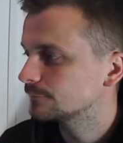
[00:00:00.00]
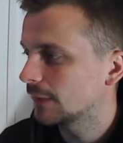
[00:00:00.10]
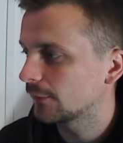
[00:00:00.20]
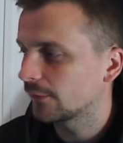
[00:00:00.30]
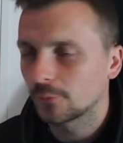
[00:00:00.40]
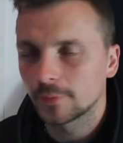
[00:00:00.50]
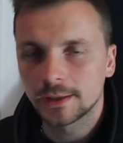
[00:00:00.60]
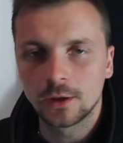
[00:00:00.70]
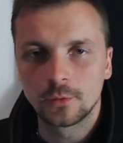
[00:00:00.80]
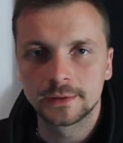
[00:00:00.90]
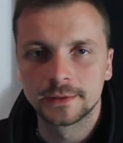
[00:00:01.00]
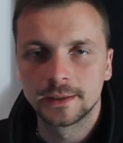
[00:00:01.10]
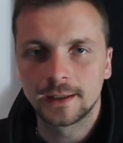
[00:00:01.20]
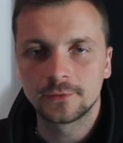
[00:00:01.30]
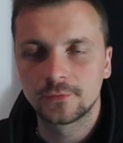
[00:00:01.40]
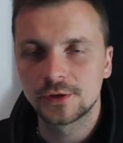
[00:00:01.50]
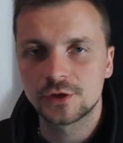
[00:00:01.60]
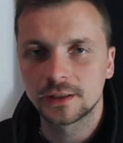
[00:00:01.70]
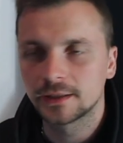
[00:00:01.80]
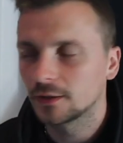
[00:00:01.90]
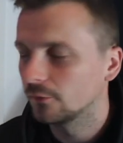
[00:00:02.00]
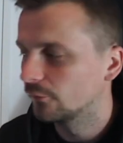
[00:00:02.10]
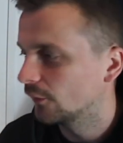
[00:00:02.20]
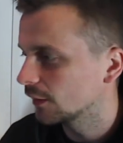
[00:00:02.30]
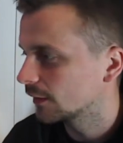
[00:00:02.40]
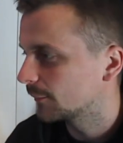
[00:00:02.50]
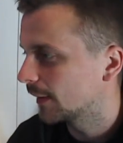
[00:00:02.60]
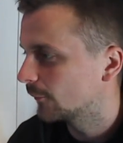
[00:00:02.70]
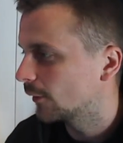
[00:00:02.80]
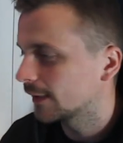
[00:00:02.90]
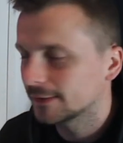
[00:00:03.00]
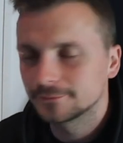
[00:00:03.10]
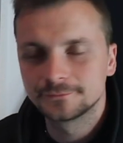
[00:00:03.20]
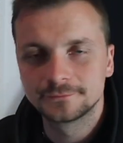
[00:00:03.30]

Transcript: How's everybody going? I've officially unfollowed Ben White.